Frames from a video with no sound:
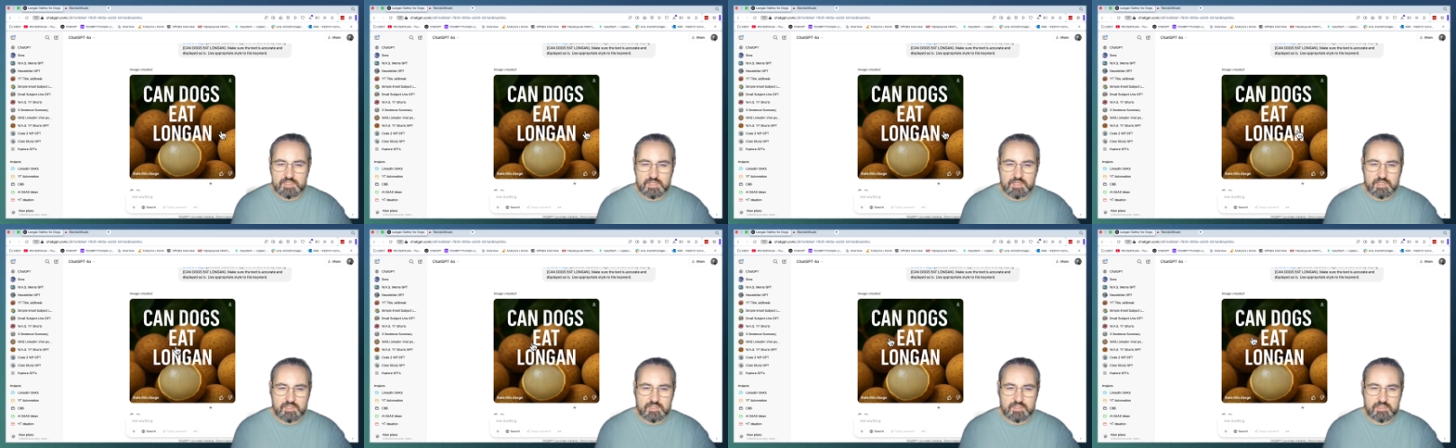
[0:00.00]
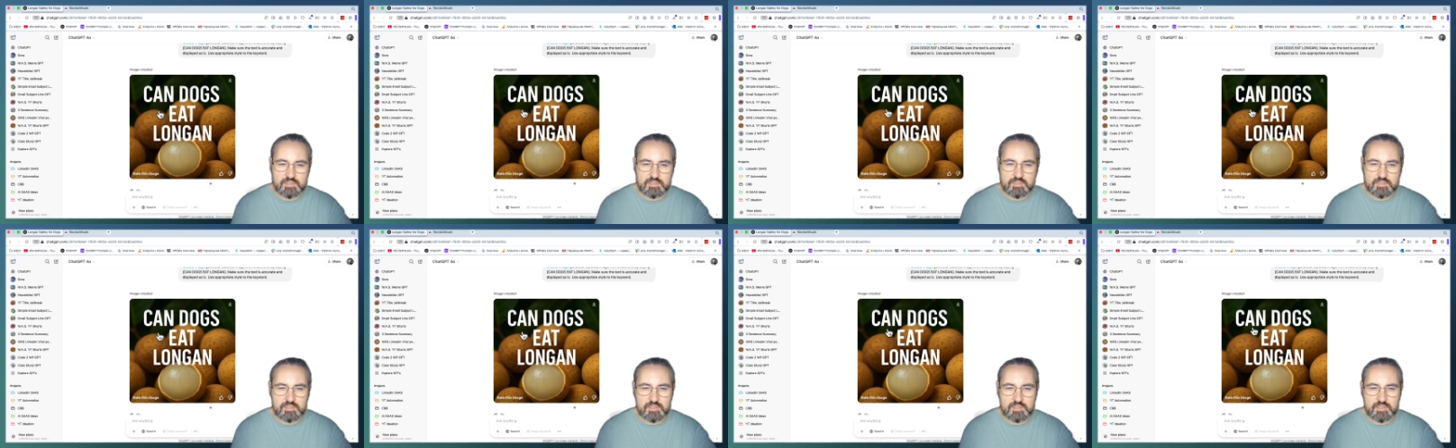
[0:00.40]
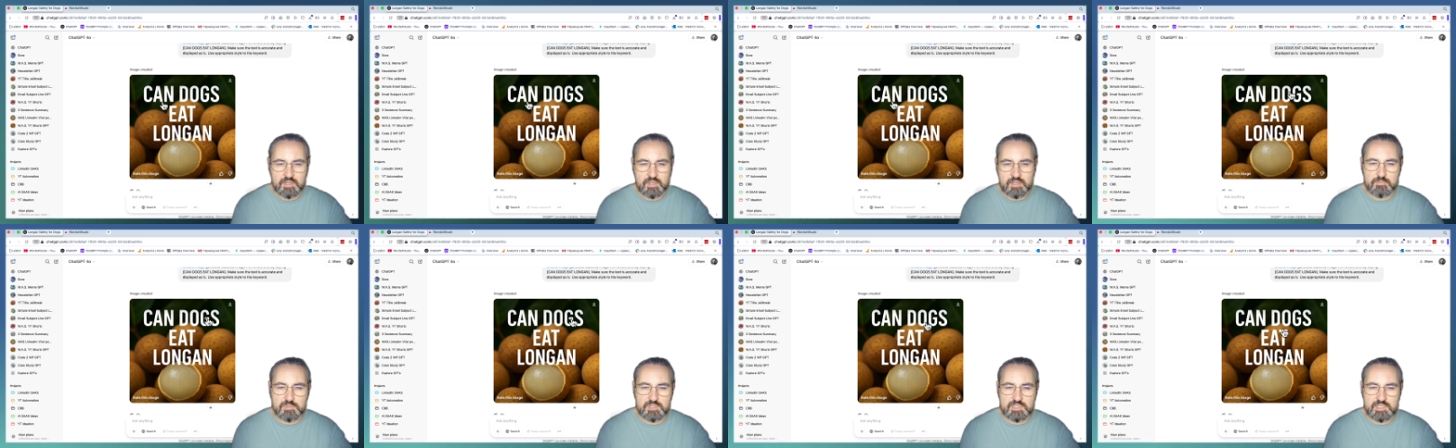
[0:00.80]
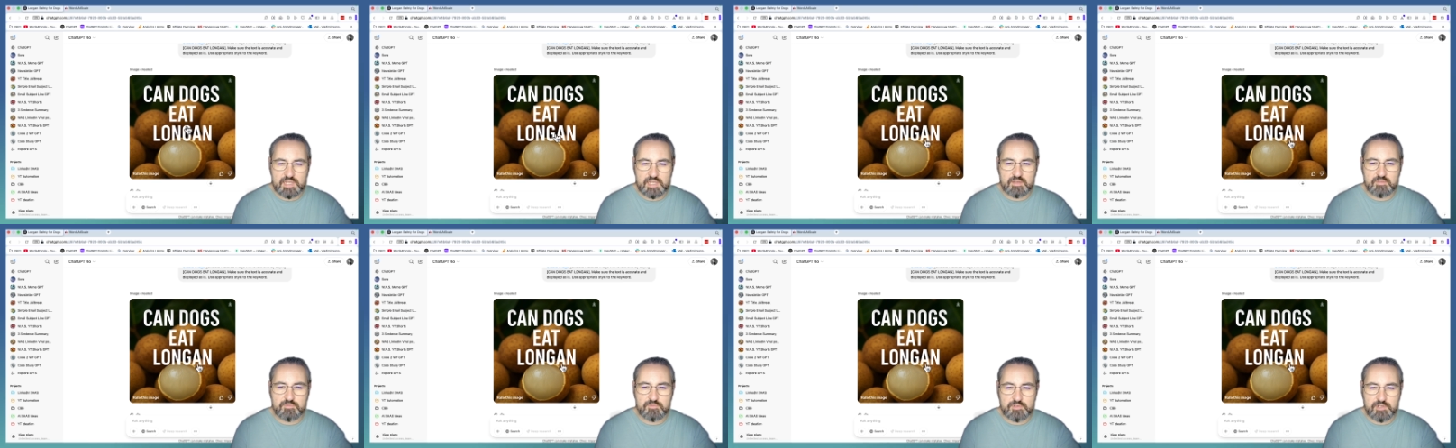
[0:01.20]
and spelling
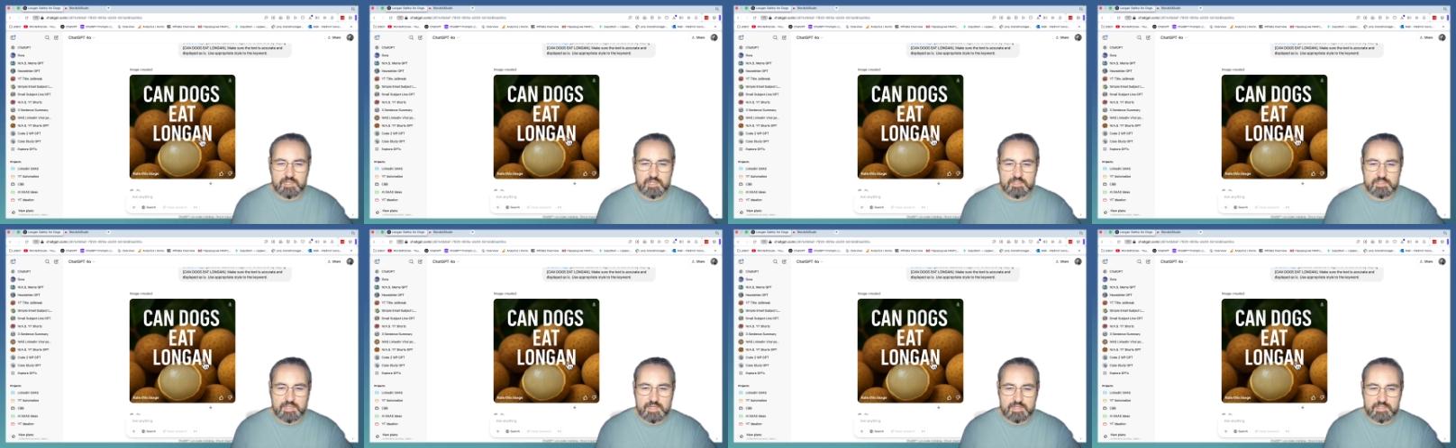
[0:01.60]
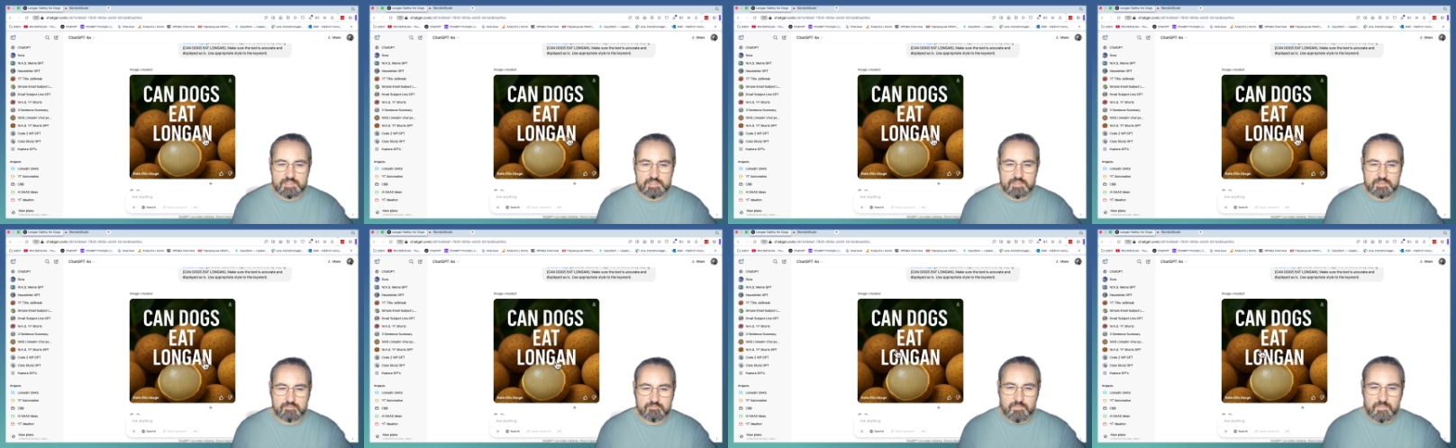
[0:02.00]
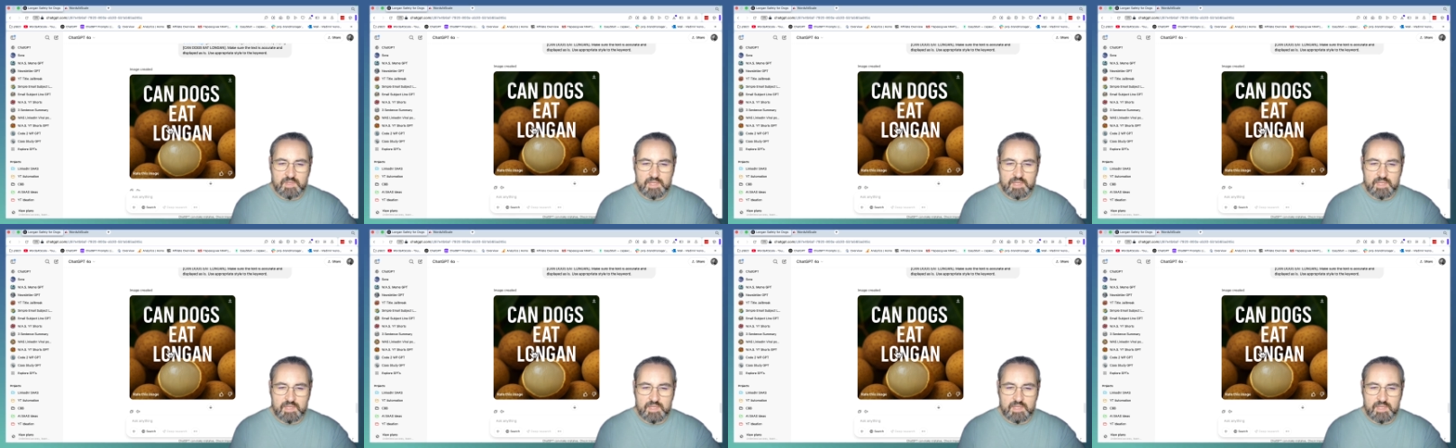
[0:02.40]
mistake-free text.